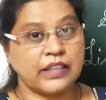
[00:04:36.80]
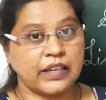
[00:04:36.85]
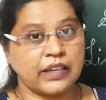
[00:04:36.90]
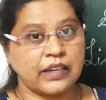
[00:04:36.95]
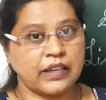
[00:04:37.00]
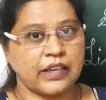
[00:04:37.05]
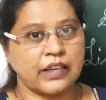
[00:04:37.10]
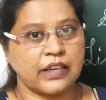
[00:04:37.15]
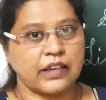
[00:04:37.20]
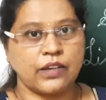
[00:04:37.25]

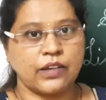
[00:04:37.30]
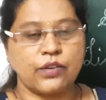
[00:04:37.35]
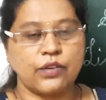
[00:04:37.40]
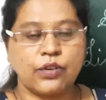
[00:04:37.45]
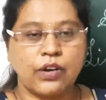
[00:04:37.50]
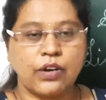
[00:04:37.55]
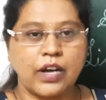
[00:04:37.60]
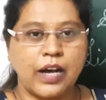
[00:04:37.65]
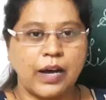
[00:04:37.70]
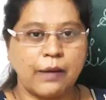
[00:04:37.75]
thinking.
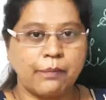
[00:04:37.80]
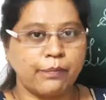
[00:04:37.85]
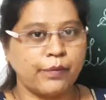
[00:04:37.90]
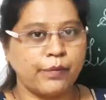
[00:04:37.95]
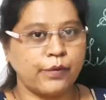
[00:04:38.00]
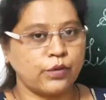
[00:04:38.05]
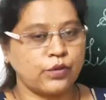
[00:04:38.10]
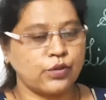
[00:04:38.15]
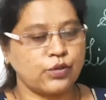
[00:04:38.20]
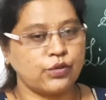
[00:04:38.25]
Your
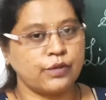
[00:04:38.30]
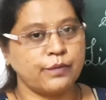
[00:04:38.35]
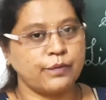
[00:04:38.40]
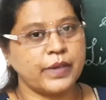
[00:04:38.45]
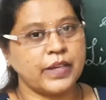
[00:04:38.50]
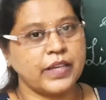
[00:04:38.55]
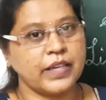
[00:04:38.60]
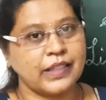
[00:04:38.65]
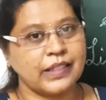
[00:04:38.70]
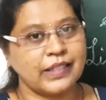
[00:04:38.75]
approach
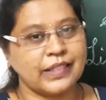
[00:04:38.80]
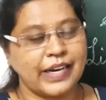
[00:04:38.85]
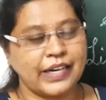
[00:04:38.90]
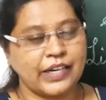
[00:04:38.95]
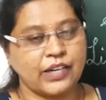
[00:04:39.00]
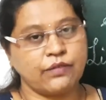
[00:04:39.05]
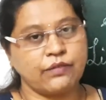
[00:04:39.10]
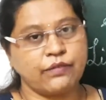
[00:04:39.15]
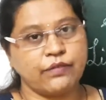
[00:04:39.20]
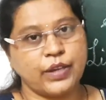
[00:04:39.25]
should be in
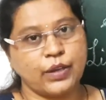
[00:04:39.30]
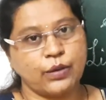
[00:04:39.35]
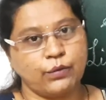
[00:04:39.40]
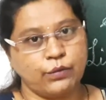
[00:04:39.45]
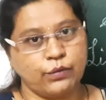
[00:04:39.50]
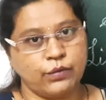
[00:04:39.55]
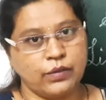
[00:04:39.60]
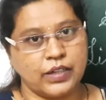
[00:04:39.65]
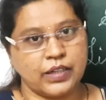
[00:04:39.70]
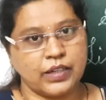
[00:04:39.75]
that way
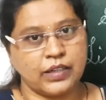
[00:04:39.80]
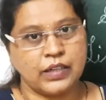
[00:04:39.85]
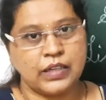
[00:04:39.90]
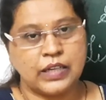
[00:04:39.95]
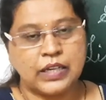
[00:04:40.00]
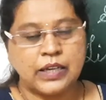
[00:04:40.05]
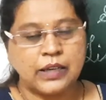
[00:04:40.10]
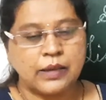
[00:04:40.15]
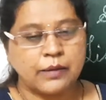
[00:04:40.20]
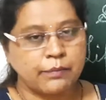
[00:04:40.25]

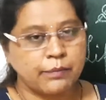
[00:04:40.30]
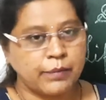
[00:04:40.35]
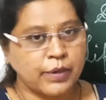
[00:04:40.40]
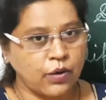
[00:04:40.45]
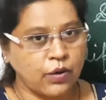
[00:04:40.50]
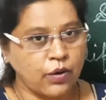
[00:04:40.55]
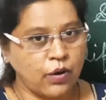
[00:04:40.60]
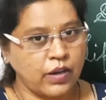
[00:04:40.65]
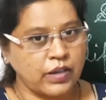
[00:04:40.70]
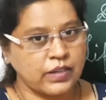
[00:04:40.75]
only,
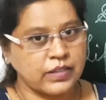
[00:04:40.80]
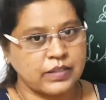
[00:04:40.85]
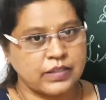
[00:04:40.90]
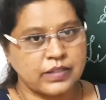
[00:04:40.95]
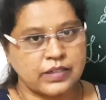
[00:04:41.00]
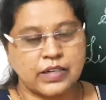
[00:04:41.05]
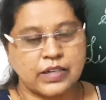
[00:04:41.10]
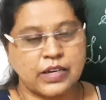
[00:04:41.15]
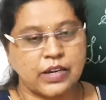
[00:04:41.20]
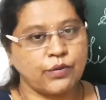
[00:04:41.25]

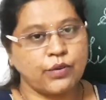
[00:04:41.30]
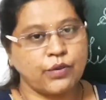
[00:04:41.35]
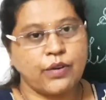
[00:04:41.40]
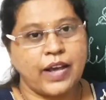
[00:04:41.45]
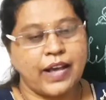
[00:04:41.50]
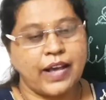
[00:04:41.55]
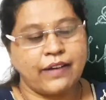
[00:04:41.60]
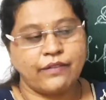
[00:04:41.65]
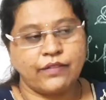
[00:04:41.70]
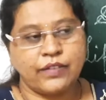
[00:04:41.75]
because now
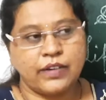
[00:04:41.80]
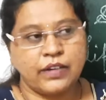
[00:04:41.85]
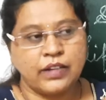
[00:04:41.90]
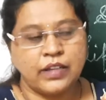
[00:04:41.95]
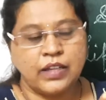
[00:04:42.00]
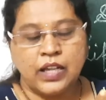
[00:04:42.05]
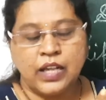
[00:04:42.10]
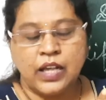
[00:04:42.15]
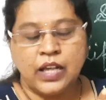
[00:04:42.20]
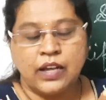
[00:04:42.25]
you have
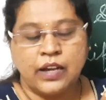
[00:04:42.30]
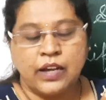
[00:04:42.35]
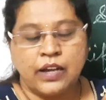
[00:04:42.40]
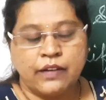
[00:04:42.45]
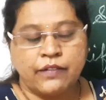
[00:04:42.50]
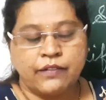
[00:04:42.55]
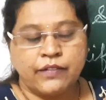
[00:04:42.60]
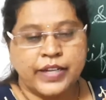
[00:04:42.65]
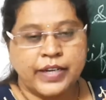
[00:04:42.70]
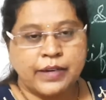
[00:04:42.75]
a
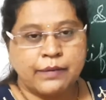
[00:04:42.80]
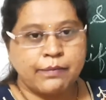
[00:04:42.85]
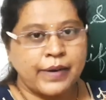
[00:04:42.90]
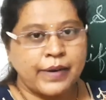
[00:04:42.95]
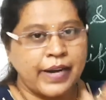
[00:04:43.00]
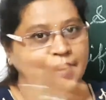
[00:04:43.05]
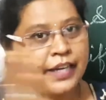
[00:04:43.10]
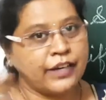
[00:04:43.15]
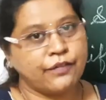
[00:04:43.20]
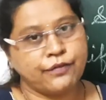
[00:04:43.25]
very
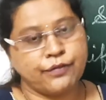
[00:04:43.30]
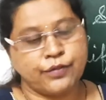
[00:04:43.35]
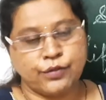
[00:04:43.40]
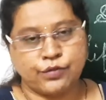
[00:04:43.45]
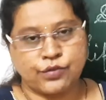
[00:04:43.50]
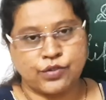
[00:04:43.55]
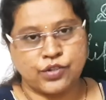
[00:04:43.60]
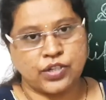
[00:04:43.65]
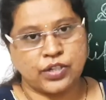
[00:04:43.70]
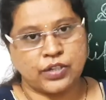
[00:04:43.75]
bright
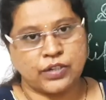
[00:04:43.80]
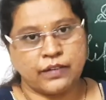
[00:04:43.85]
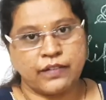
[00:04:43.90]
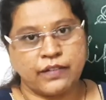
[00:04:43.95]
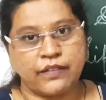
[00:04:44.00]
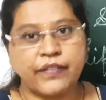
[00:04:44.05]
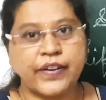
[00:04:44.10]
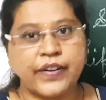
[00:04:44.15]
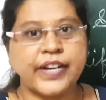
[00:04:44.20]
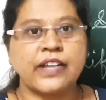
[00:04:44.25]
future
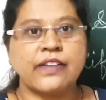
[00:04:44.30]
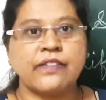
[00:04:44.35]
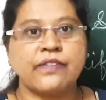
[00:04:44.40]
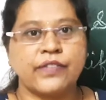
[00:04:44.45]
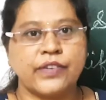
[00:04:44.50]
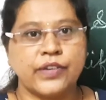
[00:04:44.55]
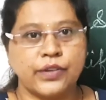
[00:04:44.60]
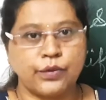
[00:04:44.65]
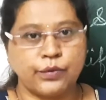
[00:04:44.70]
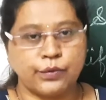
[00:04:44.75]

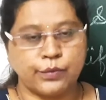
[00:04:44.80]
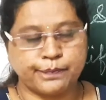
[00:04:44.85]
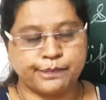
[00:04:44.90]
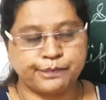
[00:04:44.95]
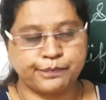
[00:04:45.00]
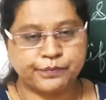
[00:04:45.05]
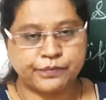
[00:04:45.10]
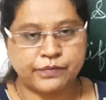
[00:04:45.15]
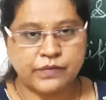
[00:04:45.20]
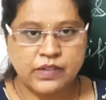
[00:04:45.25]
waiting for
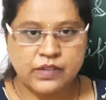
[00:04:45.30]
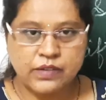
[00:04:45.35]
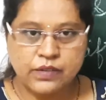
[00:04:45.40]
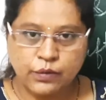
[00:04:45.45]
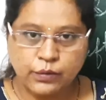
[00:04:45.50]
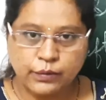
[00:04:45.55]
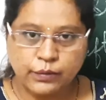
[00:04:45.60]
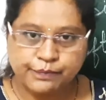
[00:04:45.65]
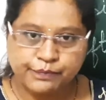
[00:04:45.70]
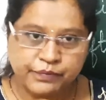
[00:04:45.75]
you.
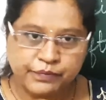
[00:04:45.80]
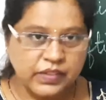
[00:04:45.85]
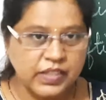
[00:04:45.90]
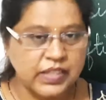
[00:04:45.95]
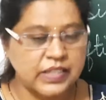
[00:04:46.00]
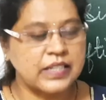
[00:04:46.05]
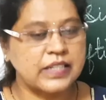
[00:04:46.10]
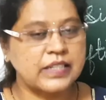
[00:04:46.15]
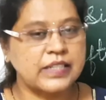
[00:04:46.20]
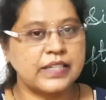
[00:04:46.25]
So
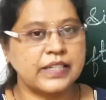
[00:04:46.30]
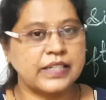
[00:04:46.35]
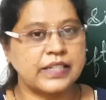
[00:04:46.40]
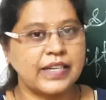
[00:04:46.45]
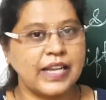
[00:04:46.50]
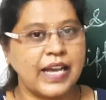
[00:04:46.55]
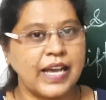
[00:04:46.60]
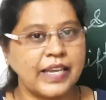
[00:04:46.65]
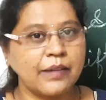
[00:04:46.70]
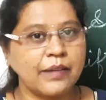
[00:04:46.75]
this is
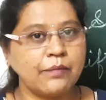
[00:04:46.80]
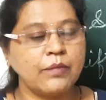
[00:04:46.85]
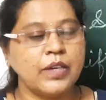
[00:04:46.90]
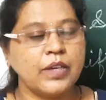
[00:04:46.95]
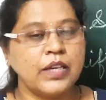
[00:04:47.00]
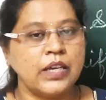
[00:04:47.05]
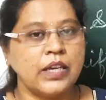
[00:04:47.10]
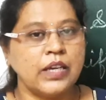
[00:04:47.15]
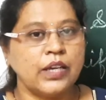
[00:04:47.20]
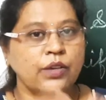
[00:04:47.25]
the
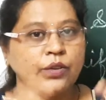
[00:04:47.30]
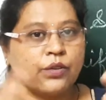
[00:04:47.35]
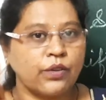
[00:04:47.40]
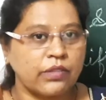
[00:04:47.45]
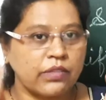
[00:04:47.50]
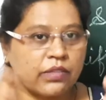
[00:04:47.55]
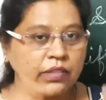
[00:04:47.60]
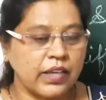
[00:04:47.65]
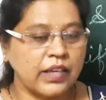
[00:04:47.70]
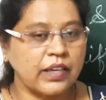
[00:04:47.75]
time,
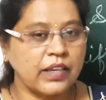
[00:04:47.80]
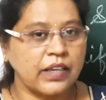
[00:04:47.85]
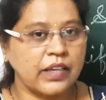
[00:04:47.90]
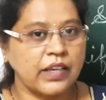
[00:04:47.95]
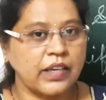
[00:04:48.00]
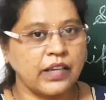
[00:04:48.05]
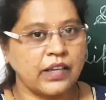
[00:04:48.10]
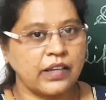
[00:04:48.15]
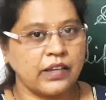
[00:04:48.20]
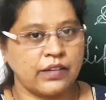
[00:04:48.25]
your
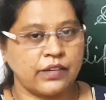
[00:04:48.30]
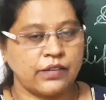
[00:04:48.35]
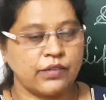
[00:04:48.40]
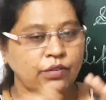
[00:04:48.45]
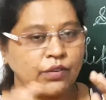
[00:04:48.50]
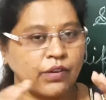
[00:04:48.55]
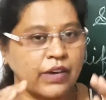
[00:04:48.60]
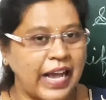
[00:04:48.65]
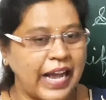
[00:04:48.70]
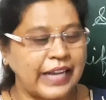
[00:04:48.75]

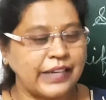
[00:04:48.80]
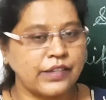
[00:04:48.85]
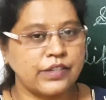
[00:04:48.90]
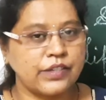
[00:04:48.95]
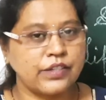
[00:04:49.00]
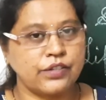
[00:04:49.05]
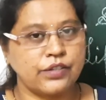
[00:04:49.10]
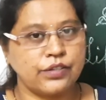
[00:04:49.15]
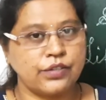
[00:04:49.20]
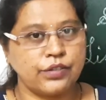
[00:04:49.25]
thinking, your
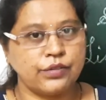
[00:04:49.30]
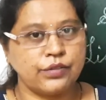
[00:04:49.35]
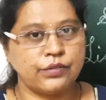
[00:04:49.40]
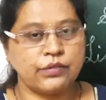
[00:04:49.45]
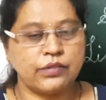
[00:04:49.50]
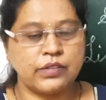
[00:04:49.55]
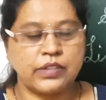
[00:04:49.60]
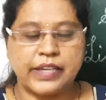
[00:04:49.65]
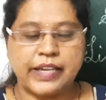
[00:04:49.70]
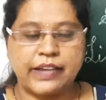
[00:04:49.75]

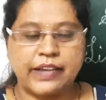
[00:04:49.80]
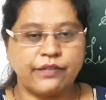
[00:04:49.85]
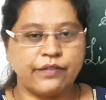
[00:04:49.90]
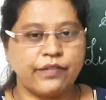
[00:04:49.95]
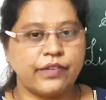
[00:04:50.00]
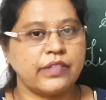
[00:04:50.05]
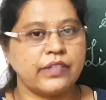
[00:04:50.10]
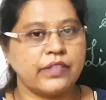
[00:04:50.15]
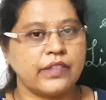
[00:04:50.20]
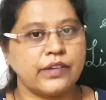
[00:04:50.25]
attitude,
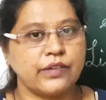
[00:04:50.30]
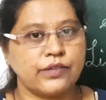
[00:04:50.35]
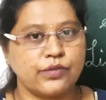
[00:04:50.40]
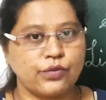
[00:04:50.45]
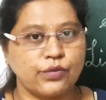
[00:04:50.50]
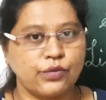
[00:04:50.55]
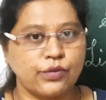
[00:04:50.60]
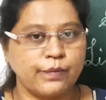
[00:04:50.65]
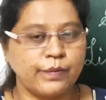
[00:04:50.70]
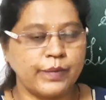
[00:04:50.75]
everything
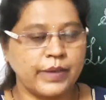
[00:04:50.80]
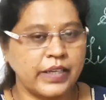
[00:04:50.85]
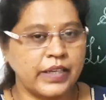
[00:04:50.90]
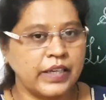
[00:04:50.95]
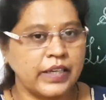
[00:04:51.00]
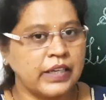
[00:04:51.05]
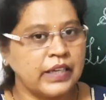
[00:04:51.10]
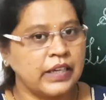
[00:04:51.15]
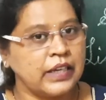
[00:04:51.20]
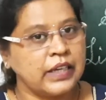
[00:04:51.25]
should
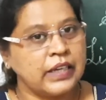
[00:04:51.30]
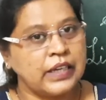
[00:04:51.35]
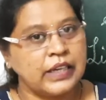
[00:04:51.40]
be